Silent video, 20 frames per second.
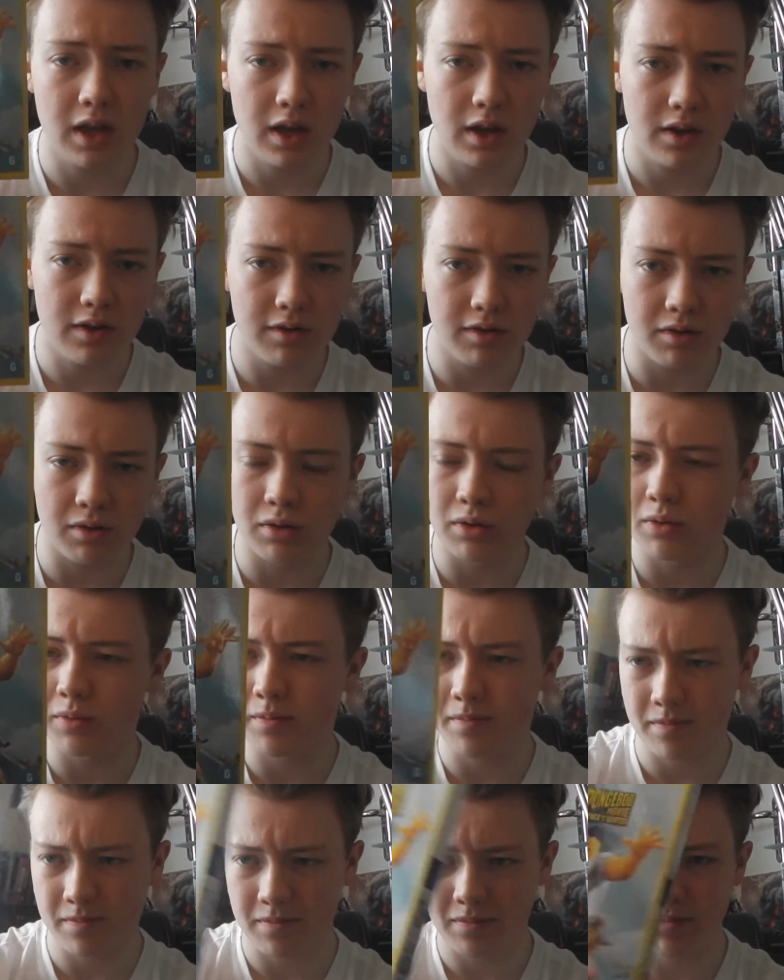So,
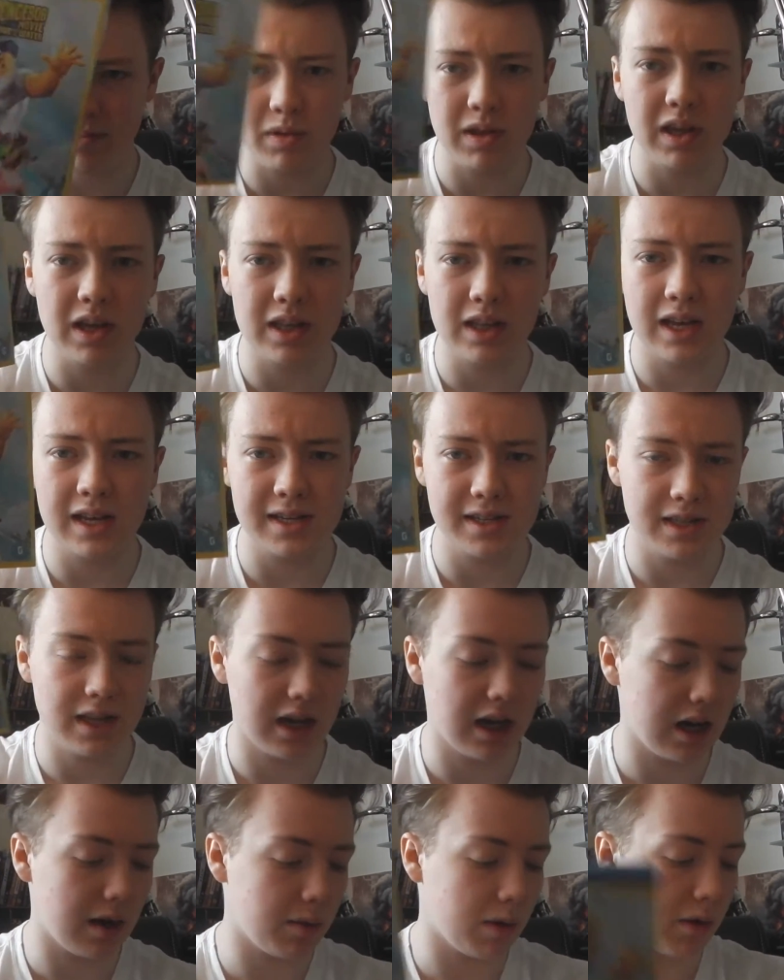but yeah, that's
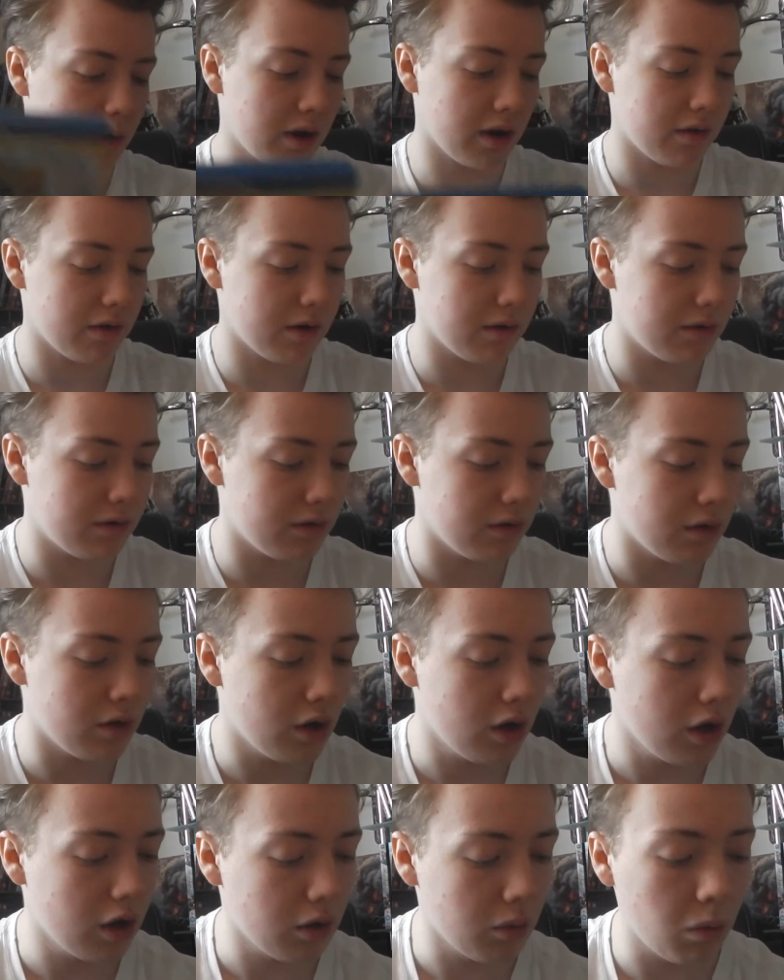that. I will get around to
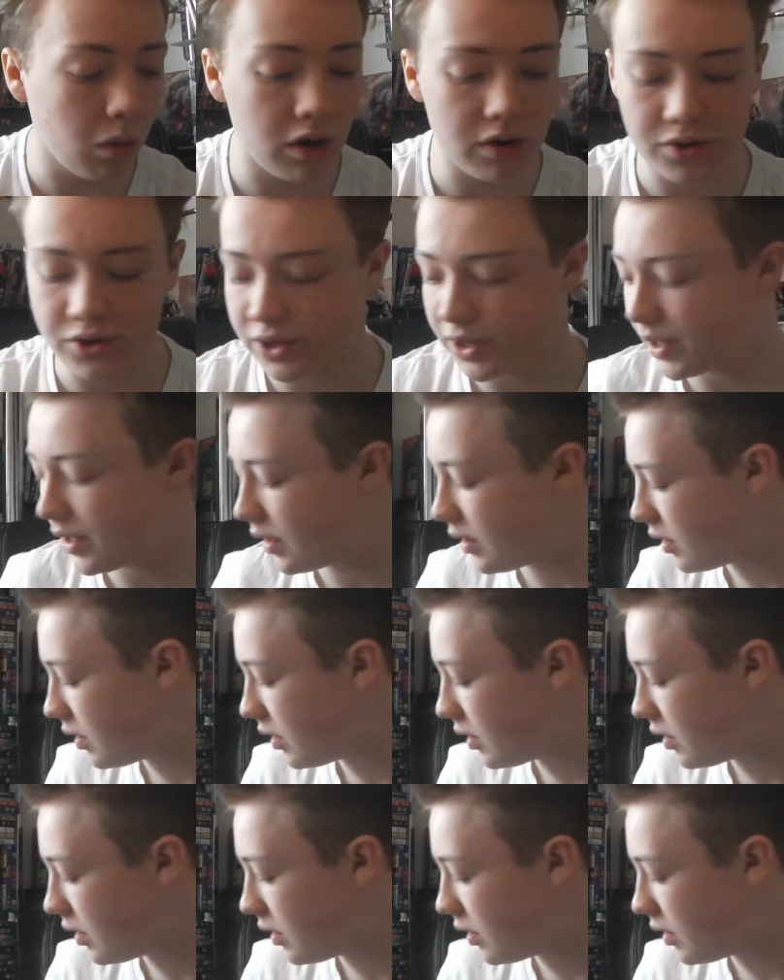watching it.